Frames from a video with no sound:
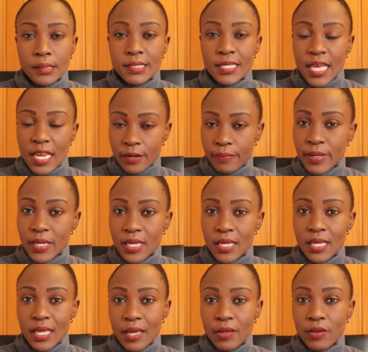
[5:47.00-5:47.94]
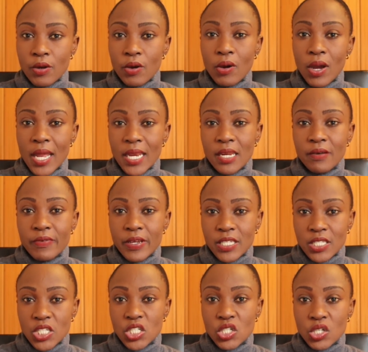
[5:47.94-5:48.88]
send me, you know, an
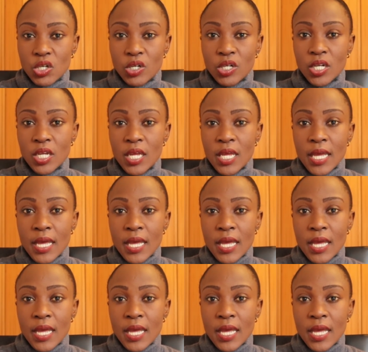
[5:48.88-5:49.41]
invitation